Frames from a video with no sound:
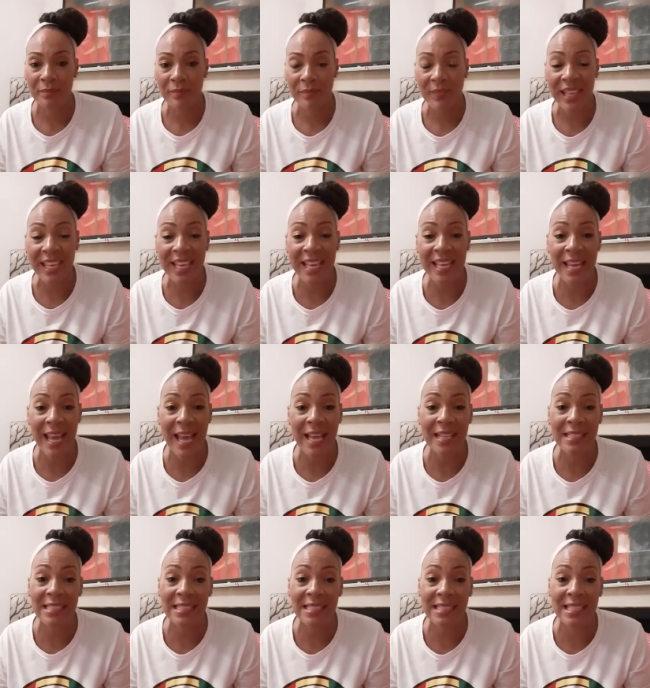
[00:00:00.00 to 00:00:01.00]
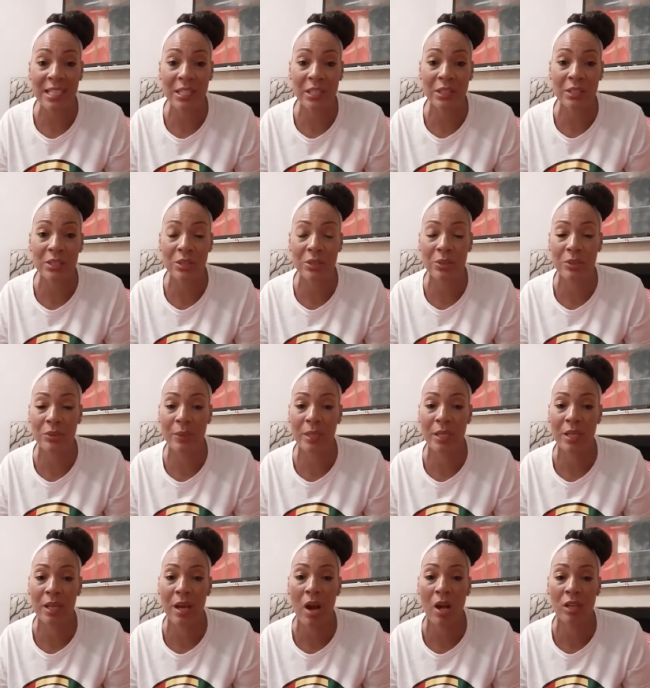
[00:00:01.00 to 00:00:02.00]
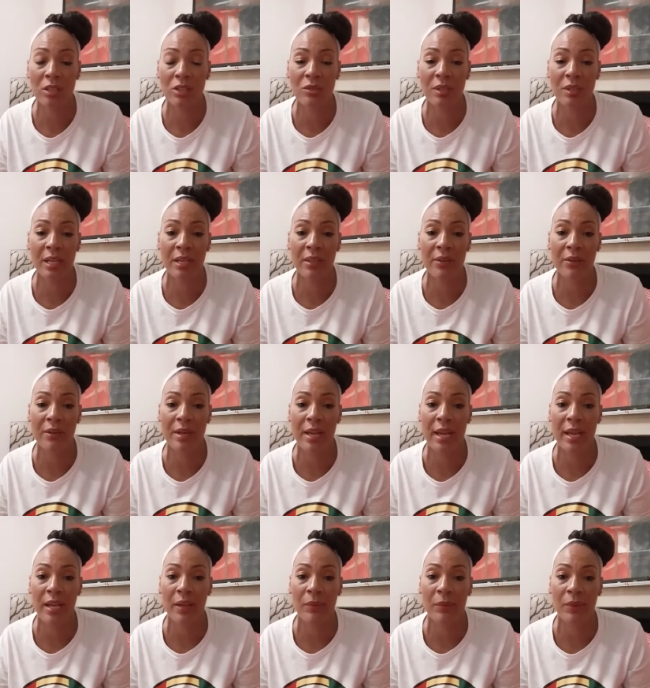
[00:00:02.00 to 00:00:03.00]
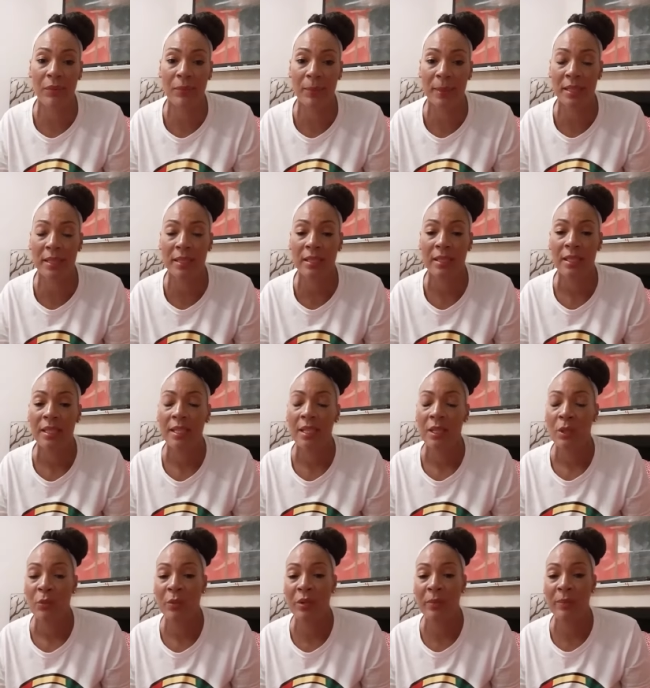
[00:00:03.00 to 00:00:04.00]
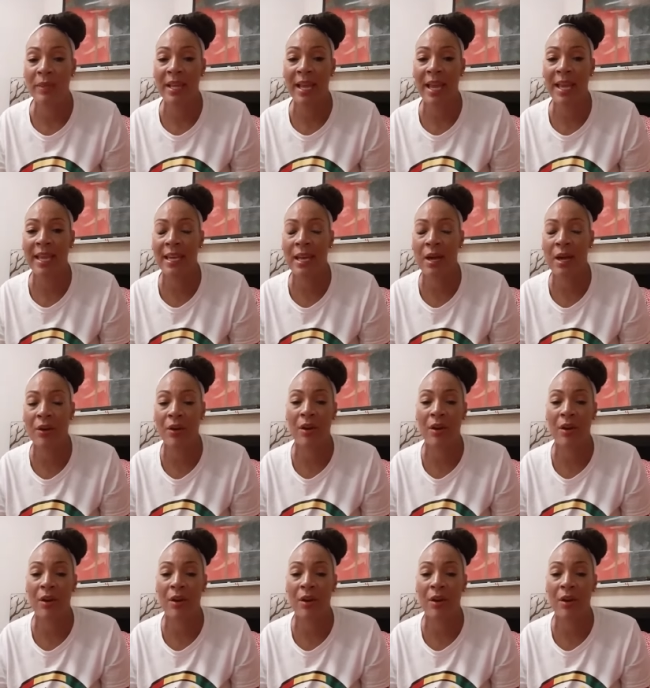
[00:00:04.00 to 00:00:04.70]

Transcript: And Anta's here too. We called you the other day. We've been we've been hanging out all